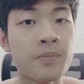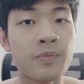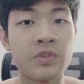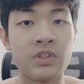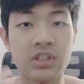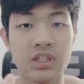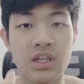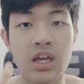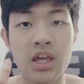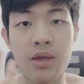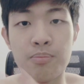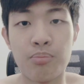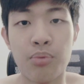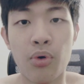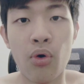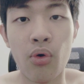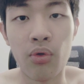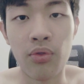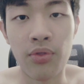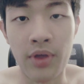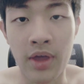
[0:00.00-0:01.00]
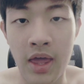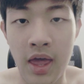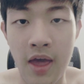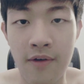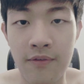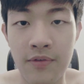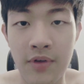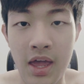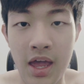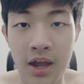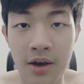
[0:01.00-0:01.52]
they both
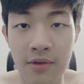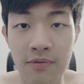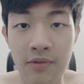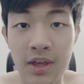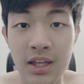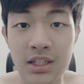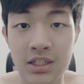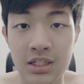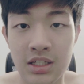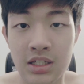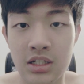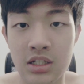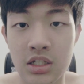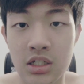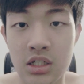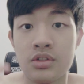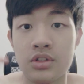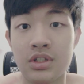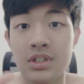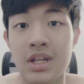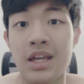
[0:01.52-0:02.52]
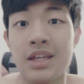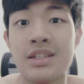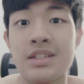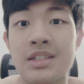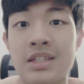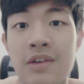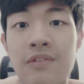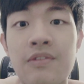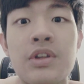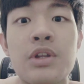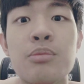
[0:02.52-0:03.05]
have advantage. Just like a
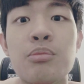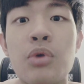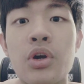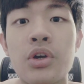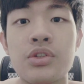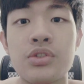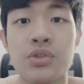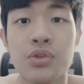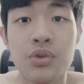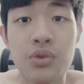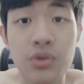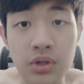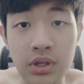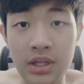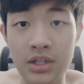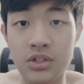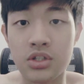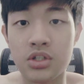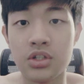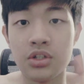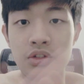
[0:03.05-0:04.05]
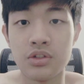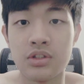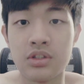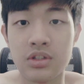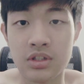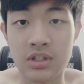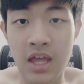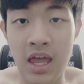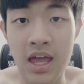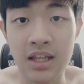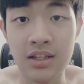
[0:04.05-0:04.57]
70 Mark II, you can shoot
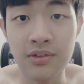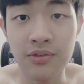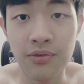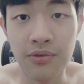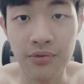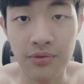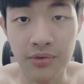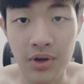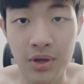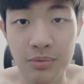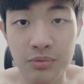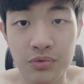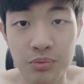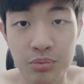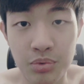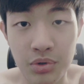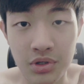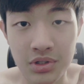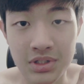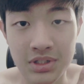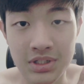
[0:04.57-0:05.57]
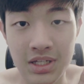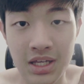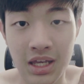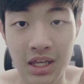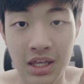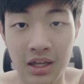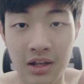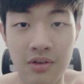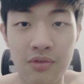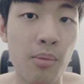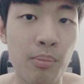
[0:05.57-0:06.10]
10 frames per
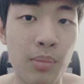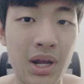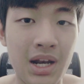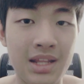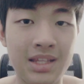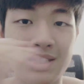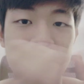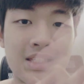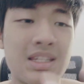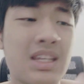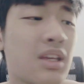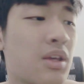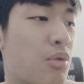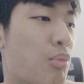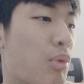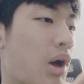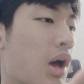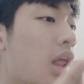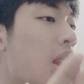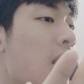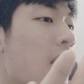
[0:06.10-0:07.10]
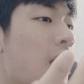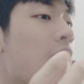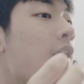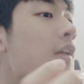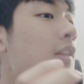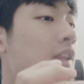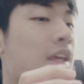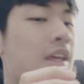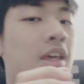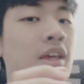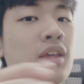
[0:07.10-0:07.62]
second, but the Sigma,
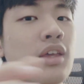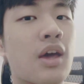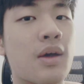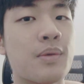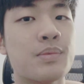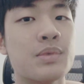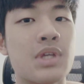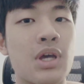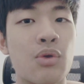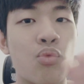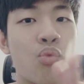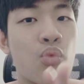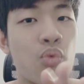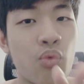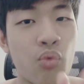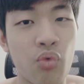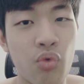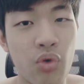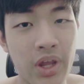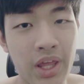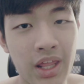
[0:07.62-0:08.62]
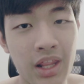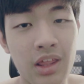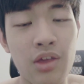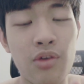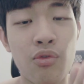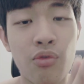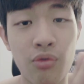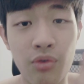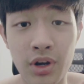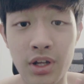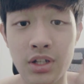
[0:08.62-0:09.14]
it can comes out
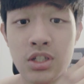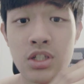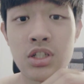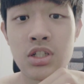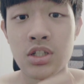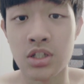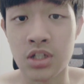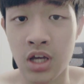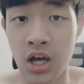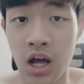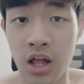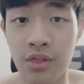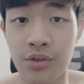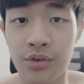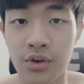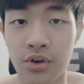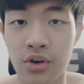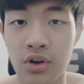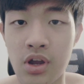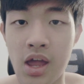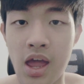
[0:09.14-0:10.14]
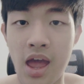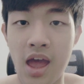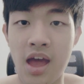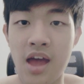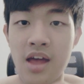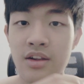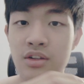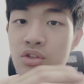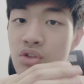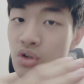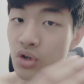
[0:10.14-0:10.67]
really rich color
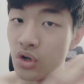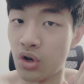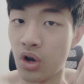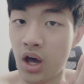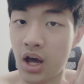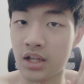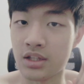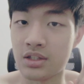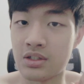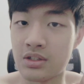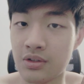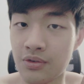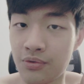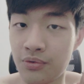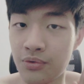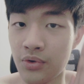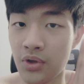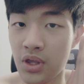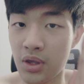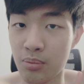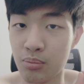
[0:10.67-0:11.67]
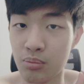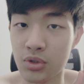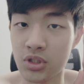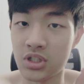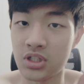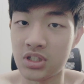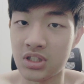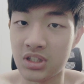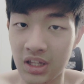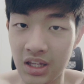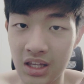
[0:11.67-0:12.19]
and lots of
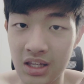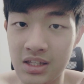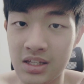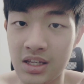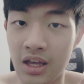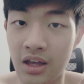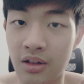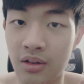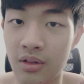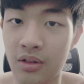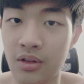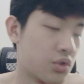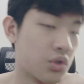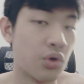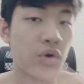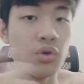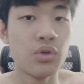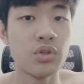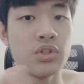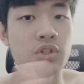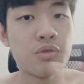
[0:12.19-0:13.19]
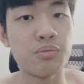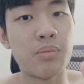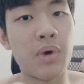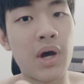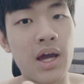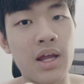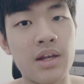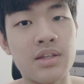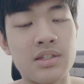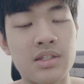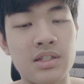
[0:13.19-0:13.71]
image detail. So who should
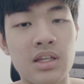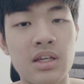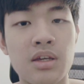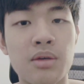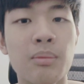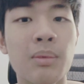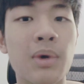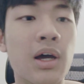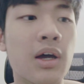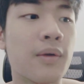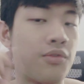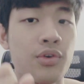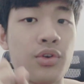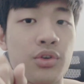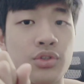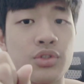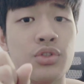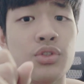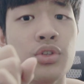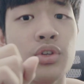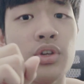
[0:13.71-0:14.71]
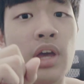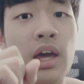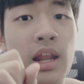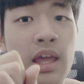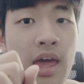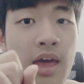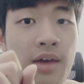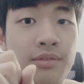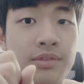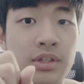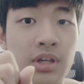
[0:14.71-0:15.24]
buy the Sigma? First, you gotta
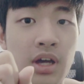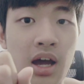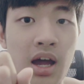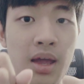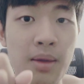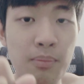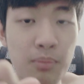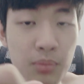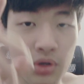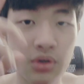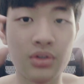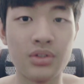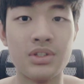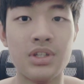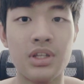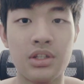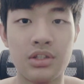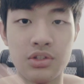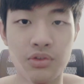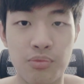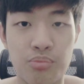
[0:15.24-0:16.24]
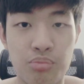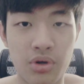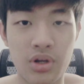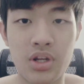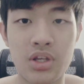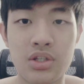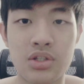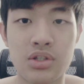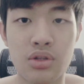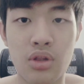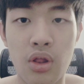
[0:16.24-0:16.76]
have time because it's a
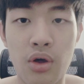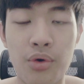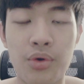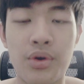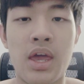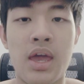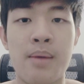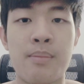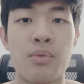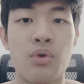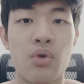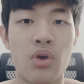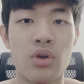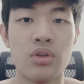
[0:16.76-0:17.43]
pretty slow camera.